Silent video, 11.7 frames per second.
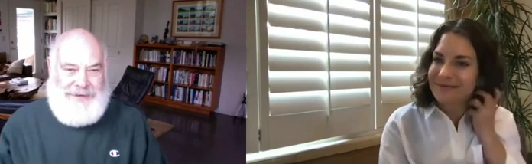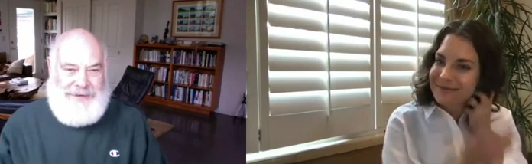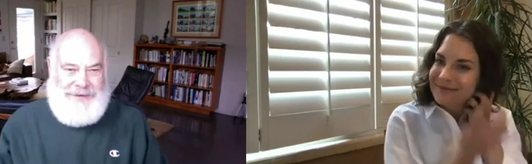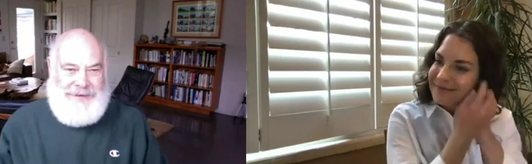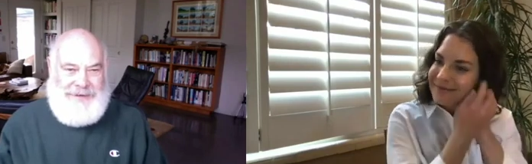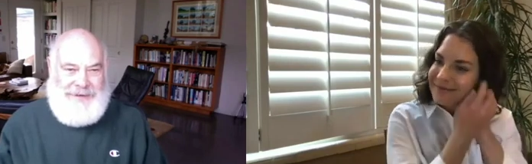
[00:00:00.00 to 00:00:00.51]

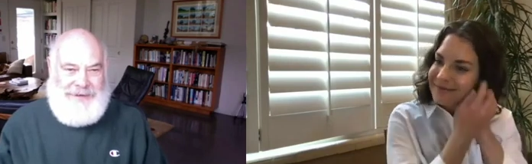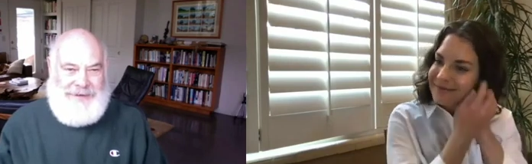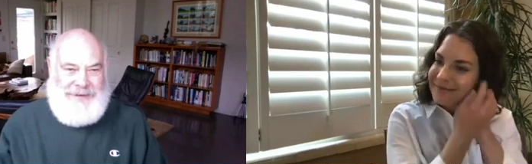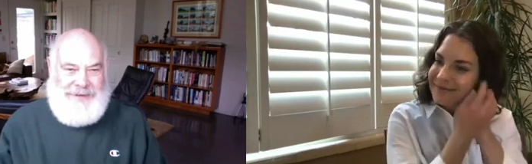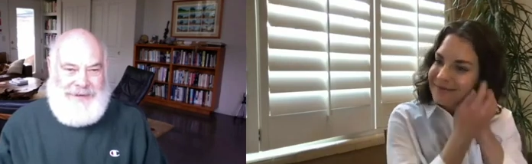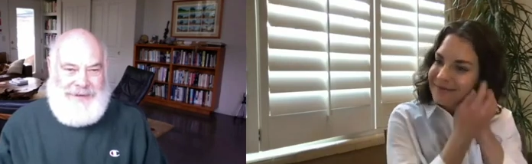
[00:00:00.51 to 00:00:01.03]

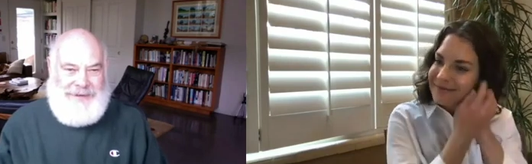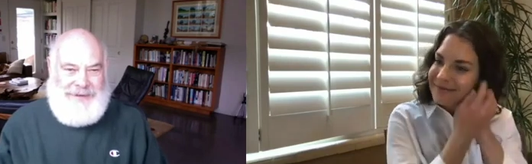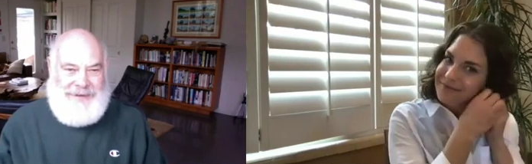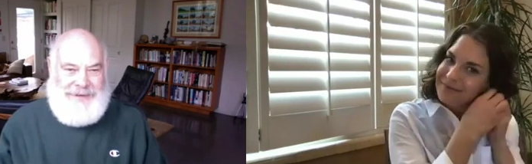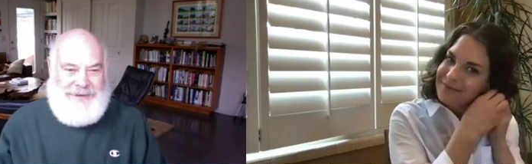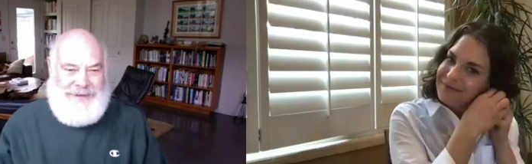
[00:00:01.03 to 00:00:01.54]

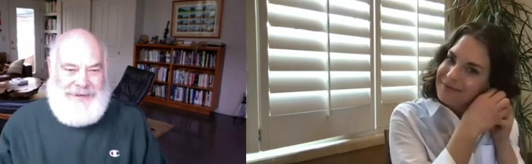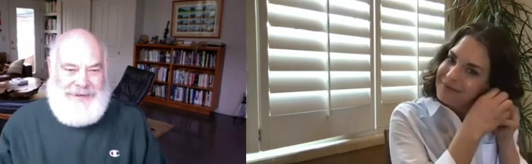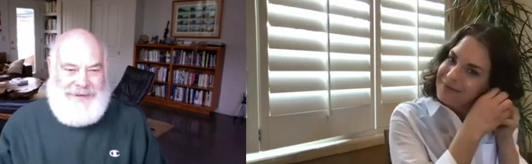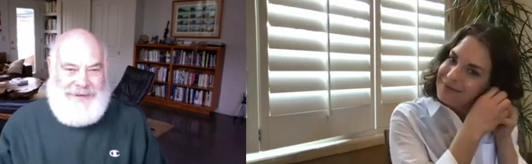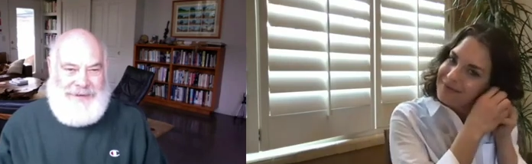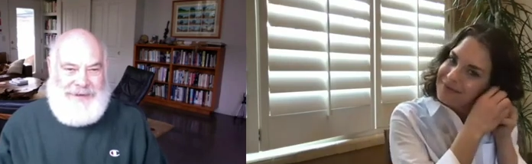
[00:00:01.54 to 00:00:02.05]

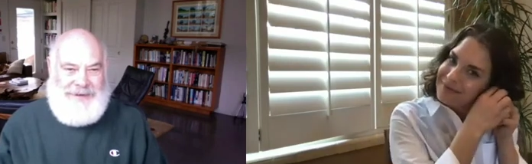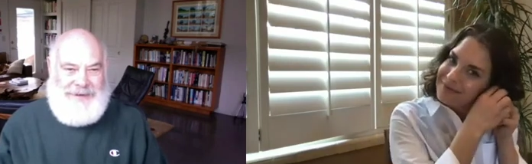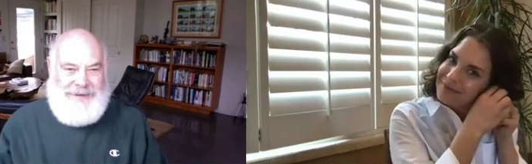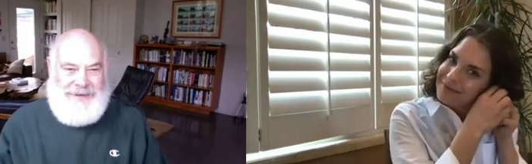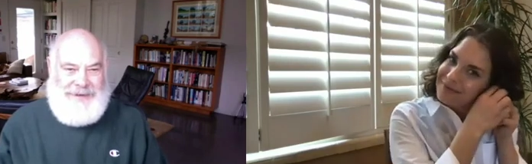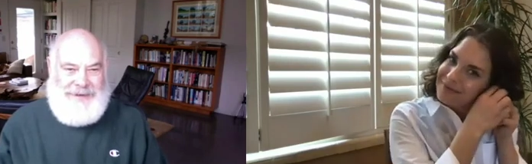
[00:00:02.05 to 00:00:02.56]

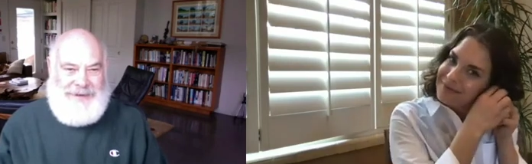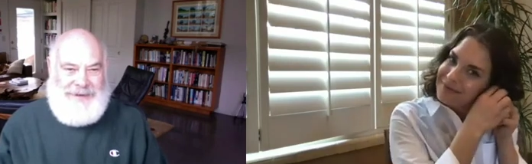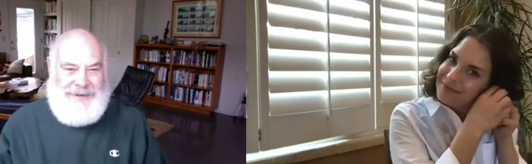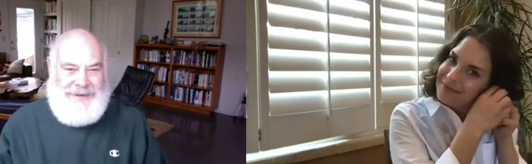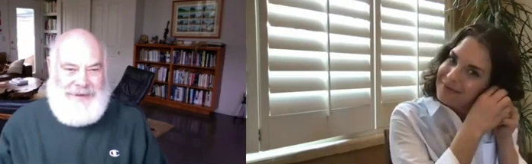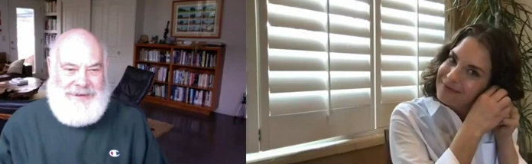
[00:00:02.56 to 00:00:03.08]

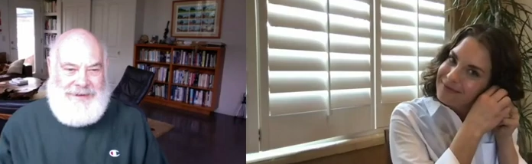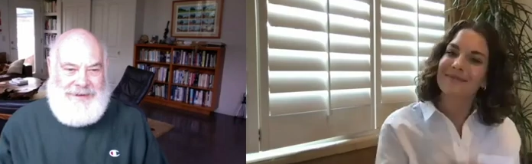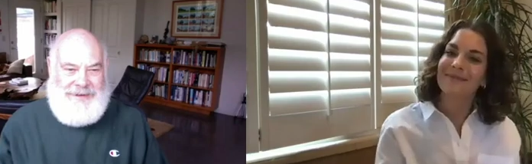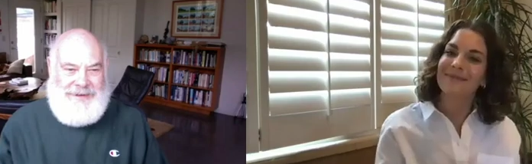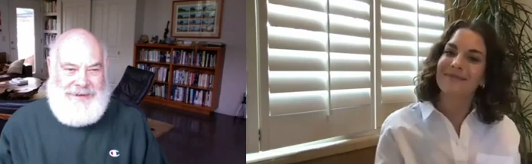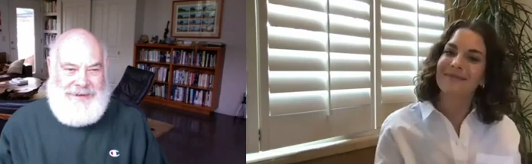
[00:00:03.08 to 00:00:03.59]

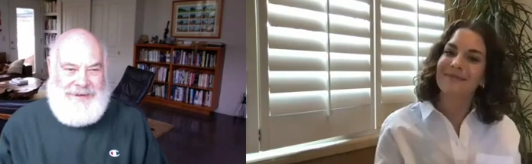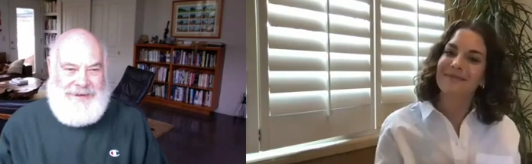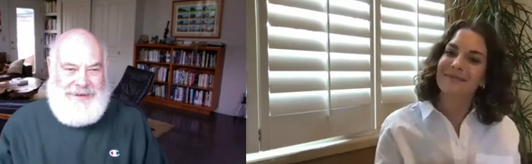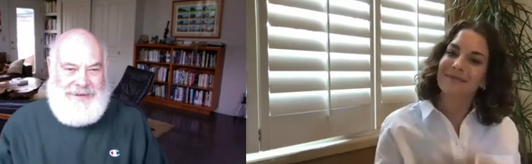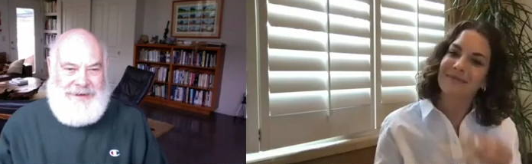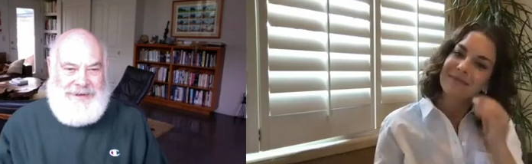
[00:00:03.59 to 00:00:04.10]

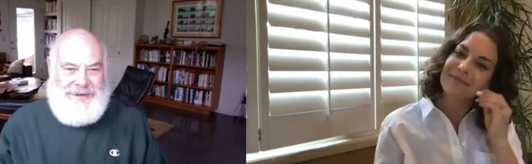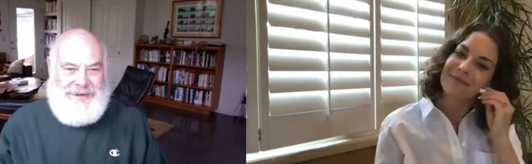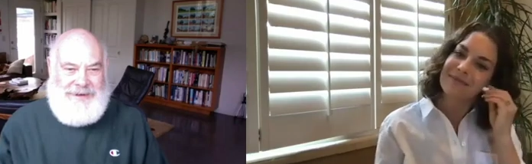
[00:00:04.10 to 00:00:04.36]
[no speech]